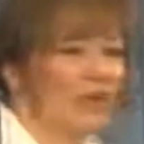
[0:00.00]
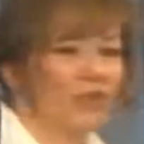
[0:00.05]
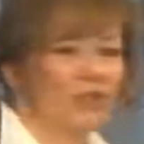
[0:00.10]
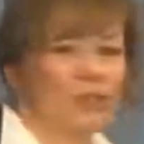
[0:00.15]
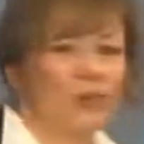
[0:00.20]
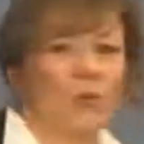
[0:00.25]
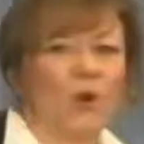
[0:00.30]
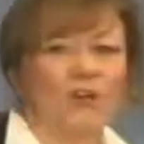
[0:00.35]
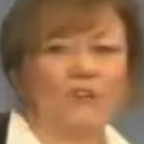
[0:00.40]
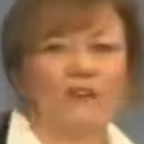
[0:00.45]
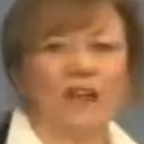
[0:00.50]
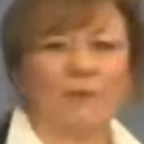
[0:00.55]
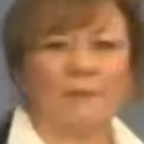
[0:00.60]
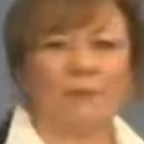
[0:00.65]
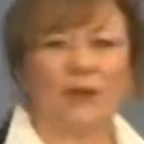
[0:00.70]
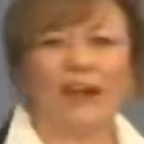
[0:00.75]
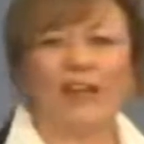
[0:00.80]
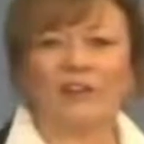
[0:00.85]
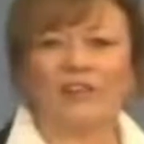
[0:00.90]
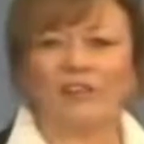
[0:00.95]
you are
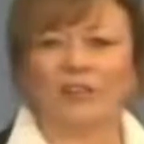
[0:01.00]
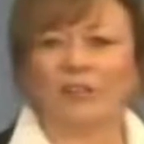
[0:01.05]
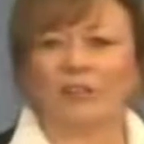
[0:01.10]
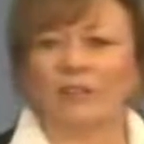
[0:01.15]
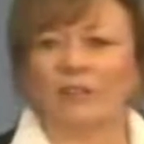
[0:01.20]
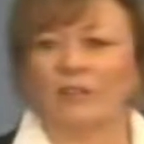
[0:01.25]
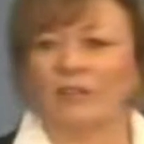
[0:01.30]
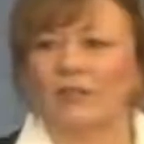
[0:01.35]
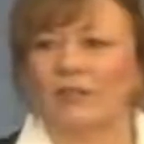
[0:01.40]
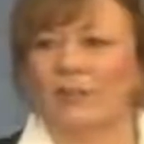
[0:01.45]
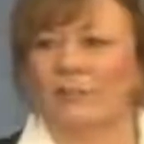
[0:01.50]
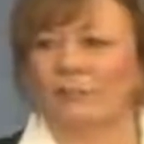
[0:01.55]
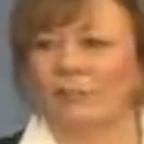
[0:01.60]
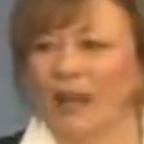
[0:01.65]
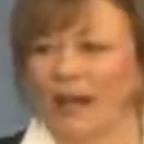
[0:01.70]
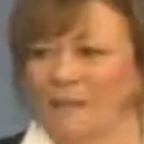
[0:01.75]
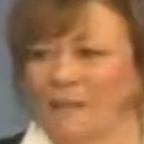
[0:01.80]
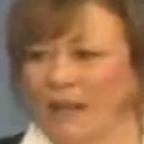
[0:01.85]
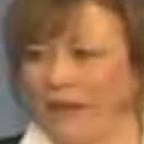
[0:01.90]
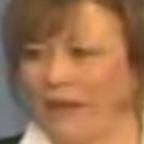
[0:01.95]
vibration
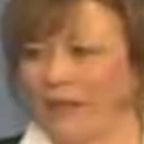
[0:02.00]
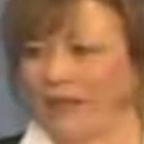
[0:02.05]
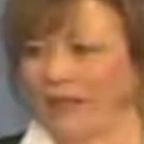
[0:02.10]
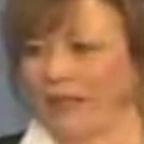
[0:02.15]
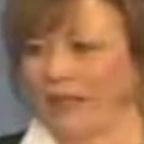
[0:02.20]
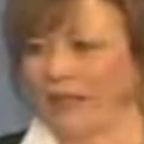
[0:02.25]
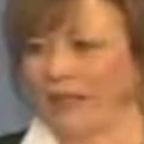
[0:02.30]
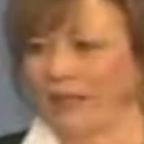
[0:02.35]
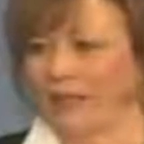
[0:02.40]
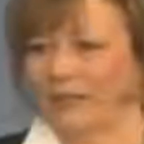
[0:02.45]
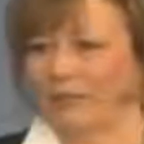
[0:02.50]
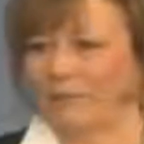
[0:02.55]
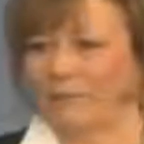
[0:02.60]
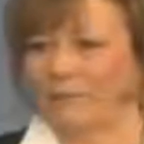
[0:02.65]
primarily.